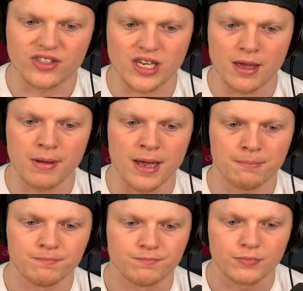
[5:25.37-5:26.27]
see it, man.
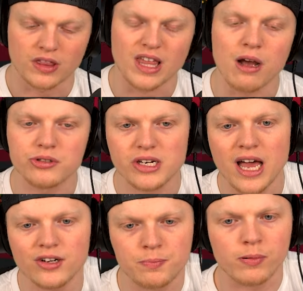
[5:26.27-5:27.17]

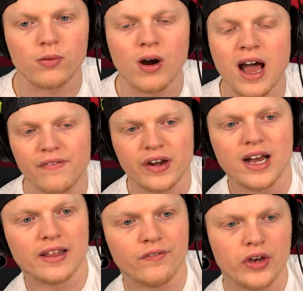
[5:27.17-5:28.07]
$1,000 profit
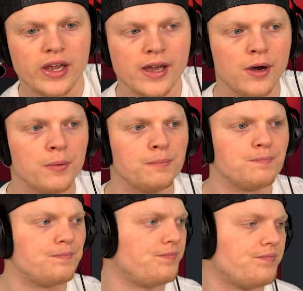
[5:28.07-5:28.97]
on the video.
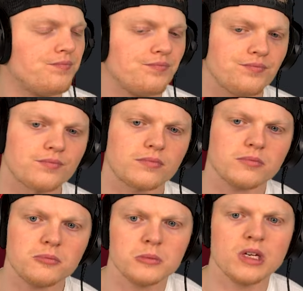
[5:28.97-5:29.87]

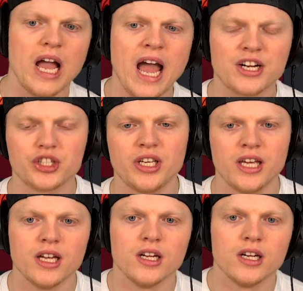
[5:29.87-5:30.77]

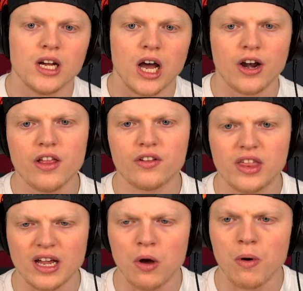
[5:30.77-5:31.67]
Actually, another
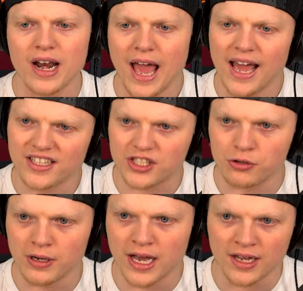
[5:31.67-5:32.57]
thing I wanted to ask you
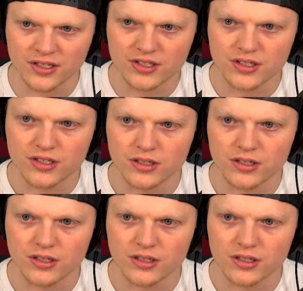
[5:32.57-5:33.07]
guys,